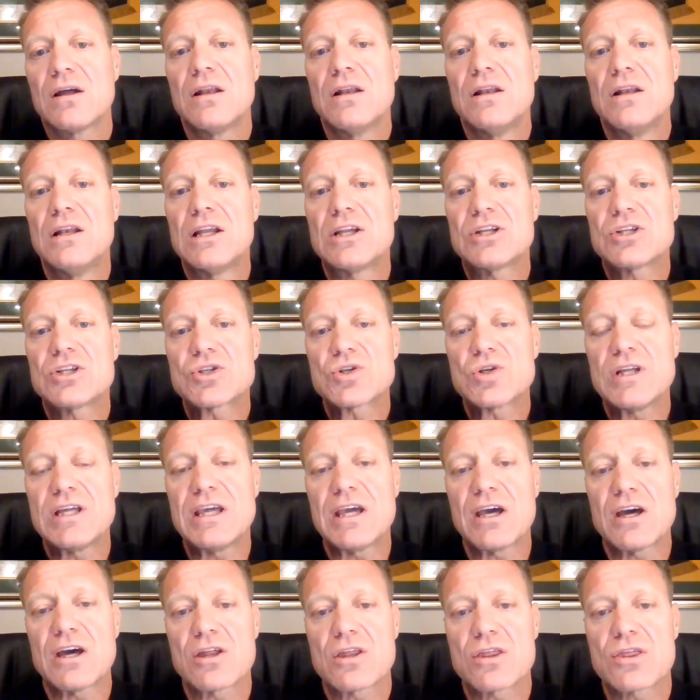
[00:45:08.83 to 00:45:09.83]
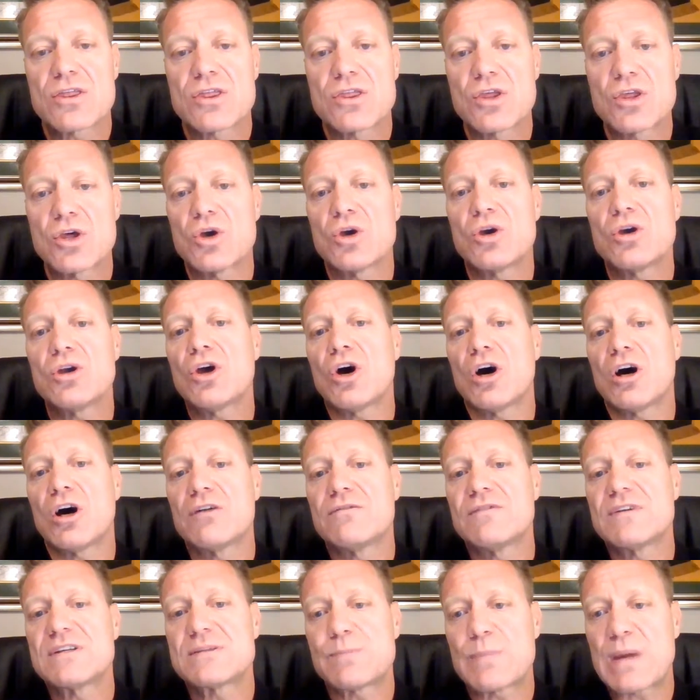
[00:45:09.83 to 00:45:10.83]
Literally a third
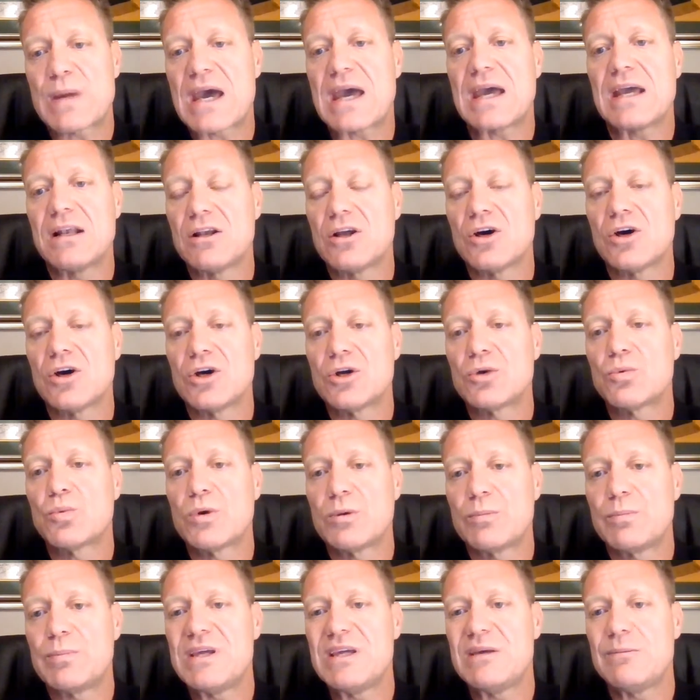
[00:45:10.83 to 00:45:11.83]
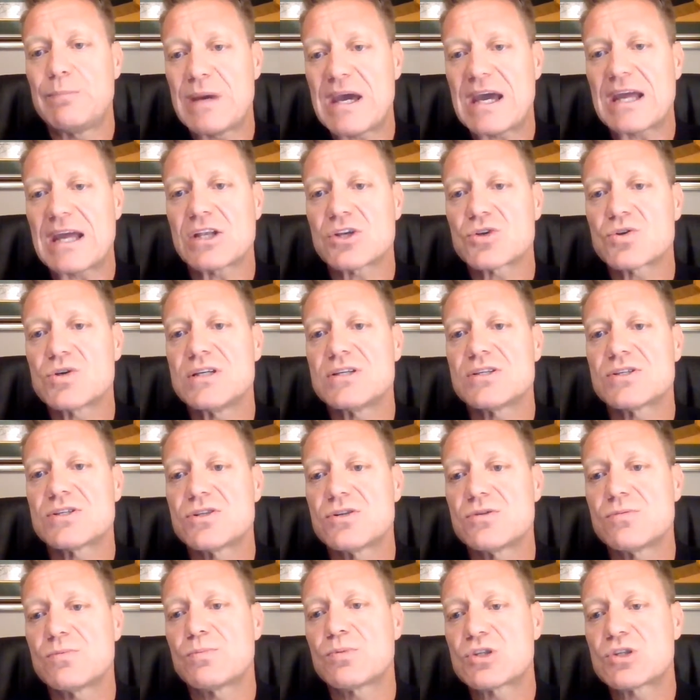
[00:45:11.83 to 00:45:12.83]
of its payload would be batteries
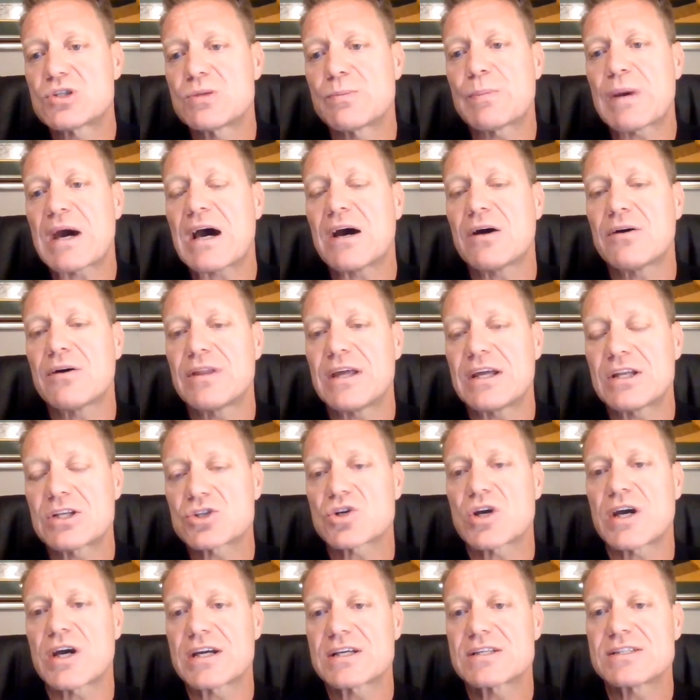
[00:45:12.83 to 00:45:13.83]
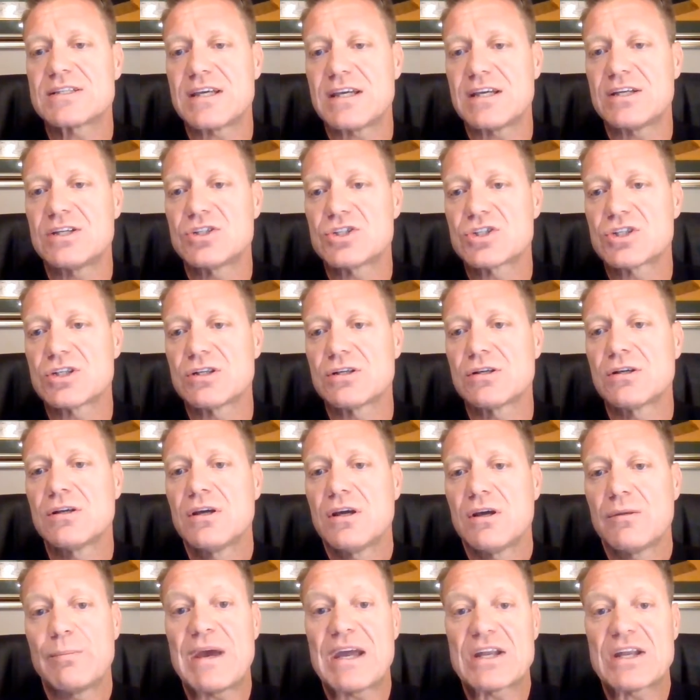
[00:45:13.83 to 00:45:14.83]
to power that truck's engine,
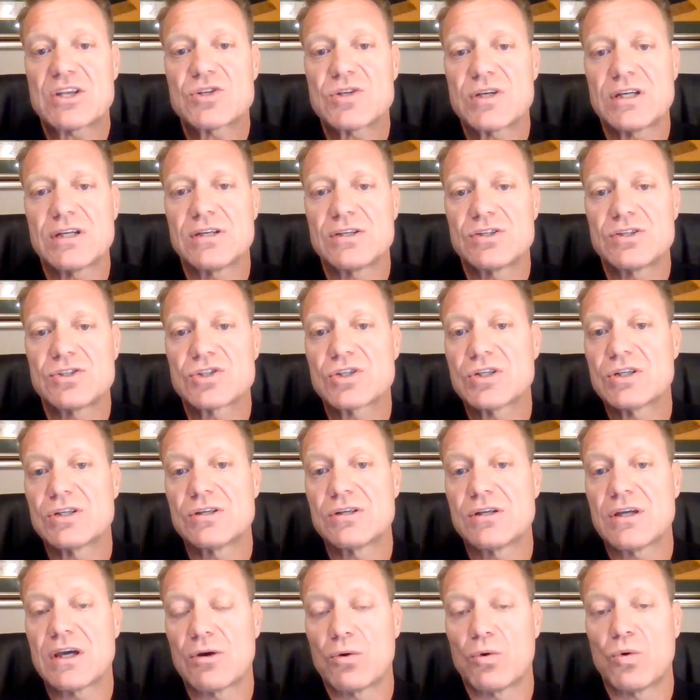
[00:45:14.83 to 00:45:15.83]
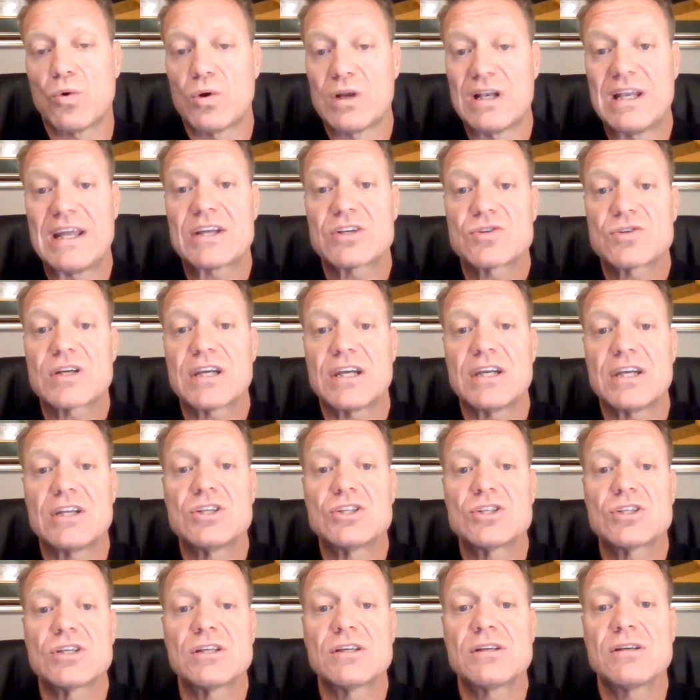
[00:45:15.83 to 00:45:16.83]
battery engine or electric
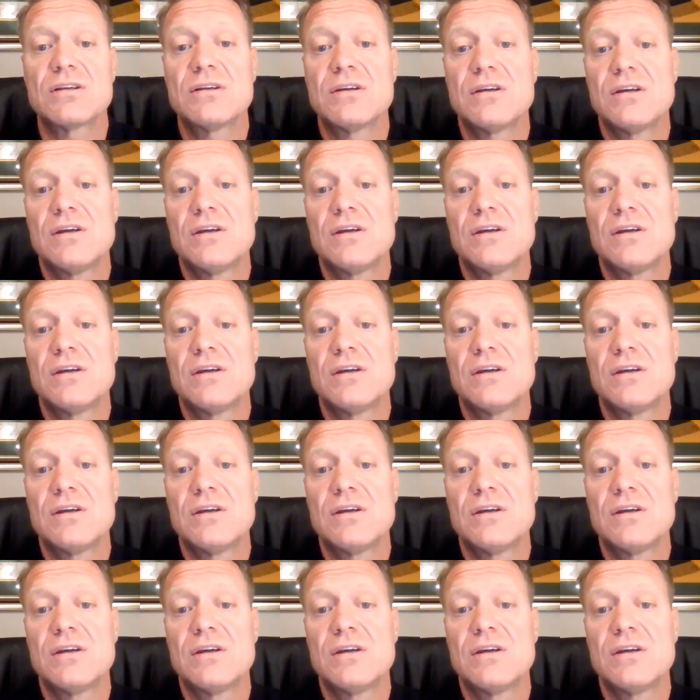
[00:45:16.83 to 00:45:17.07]
engine.